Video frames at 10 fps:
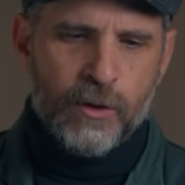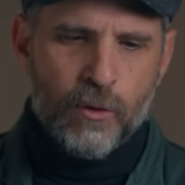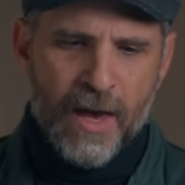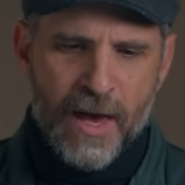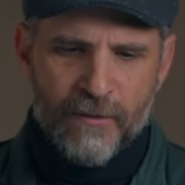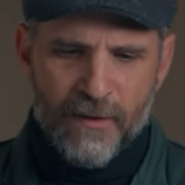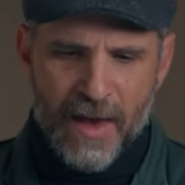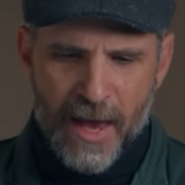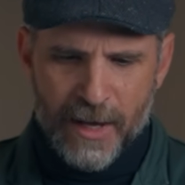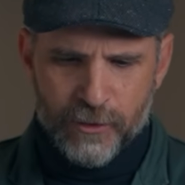you have
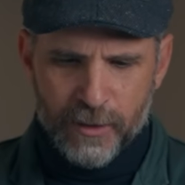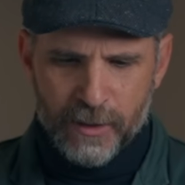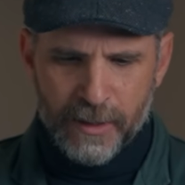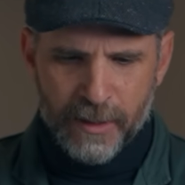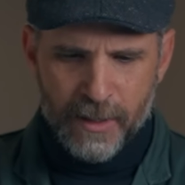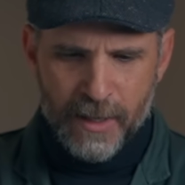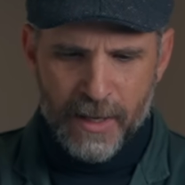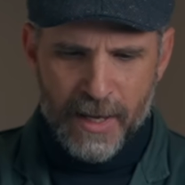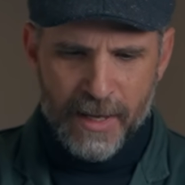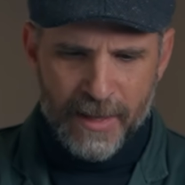actually
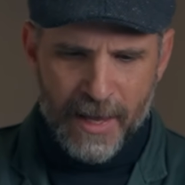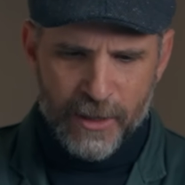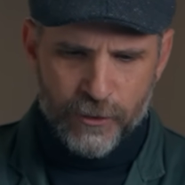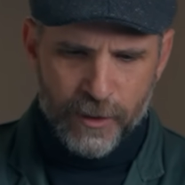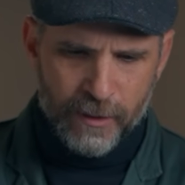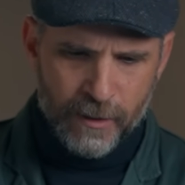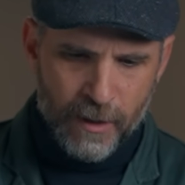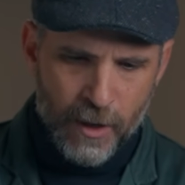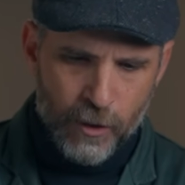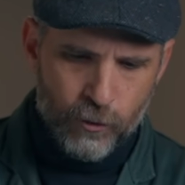an etching.
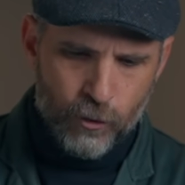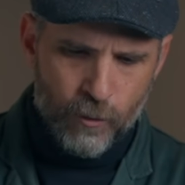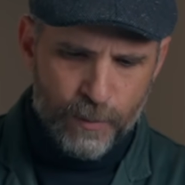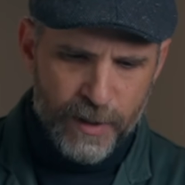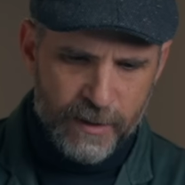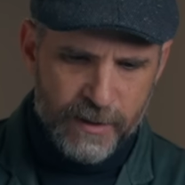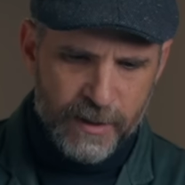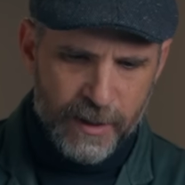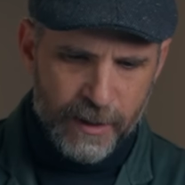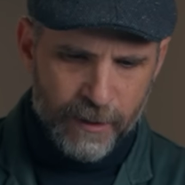2 beads
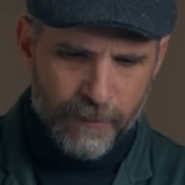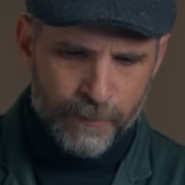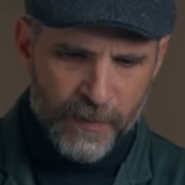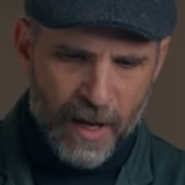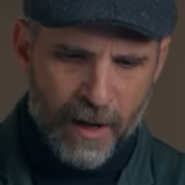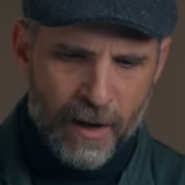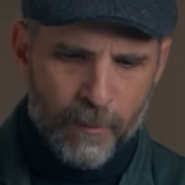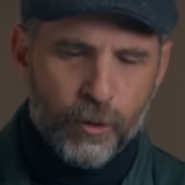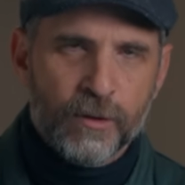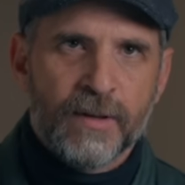here are
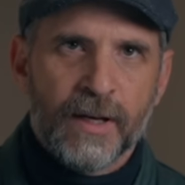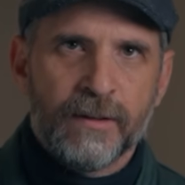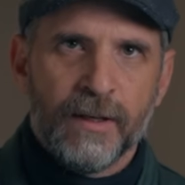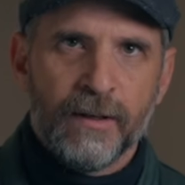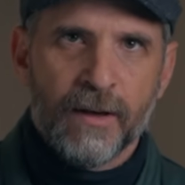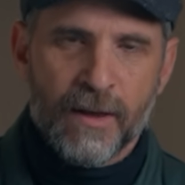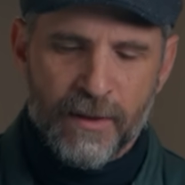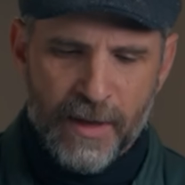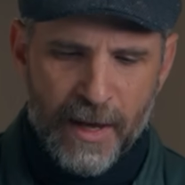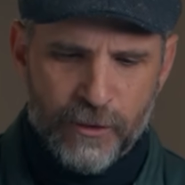protecting
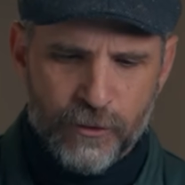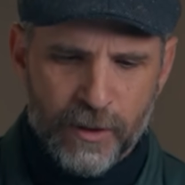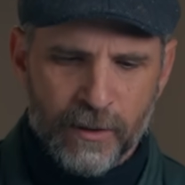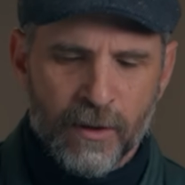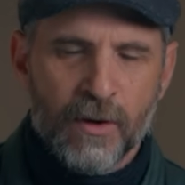the etching